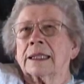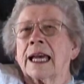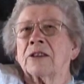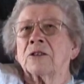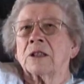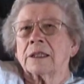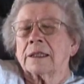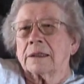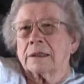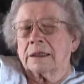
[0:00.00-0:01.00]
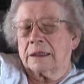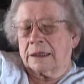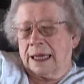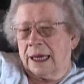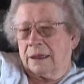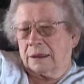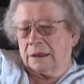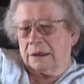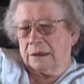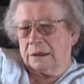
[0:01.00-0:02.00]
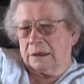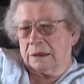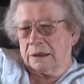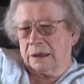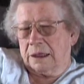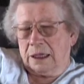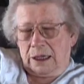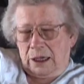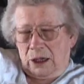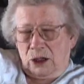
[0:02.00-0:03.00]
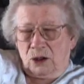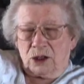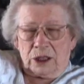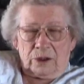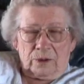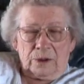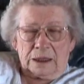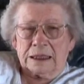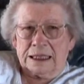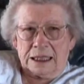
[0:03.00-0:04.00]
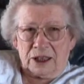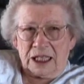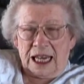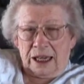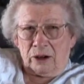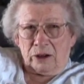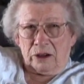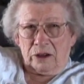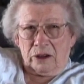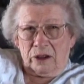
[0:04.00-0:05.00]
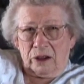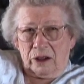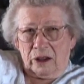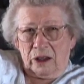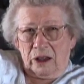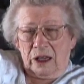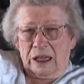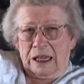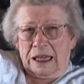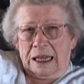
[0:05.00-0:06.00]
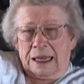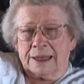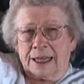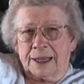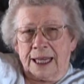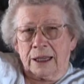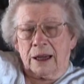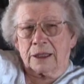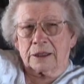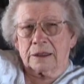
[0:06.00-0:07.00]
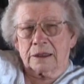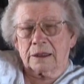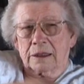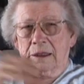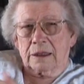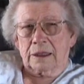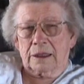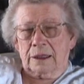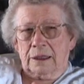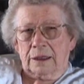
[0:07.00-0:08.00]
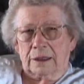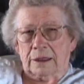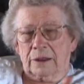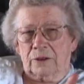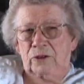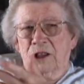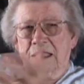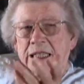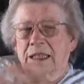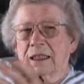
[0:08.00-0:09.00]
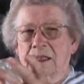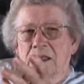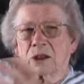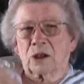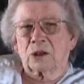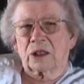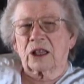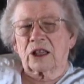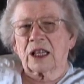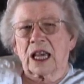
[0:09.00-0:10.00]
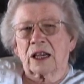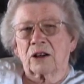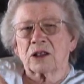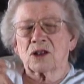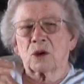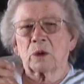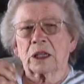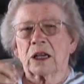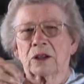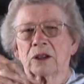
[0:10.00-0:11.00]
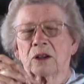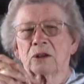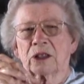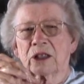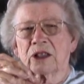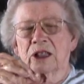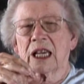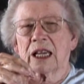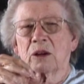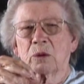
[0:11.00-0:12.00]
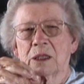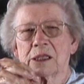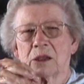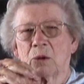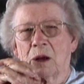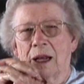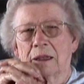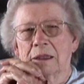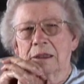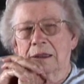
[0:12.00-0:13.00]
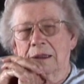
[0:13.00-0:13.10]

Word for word: Catherine and, and Helen used to clean the theater, and then they got free tickets to go to the theater, and so we got to go to the theater once in a while.